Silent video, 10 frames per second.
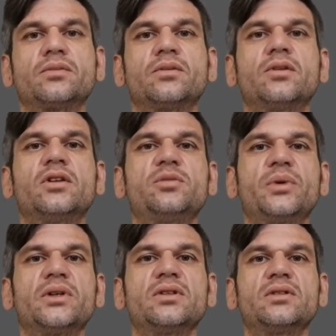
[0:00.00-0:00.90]
So this
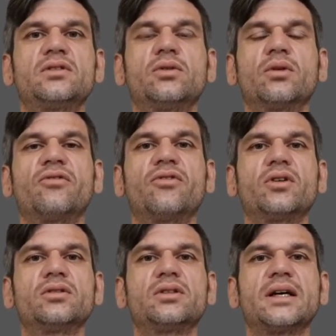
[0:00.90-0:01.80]
brings us to our
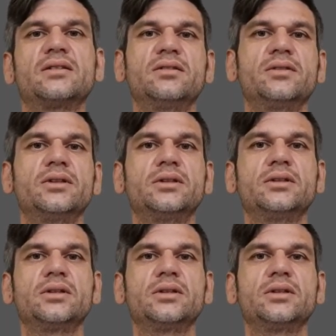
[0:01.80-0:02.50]
first activity.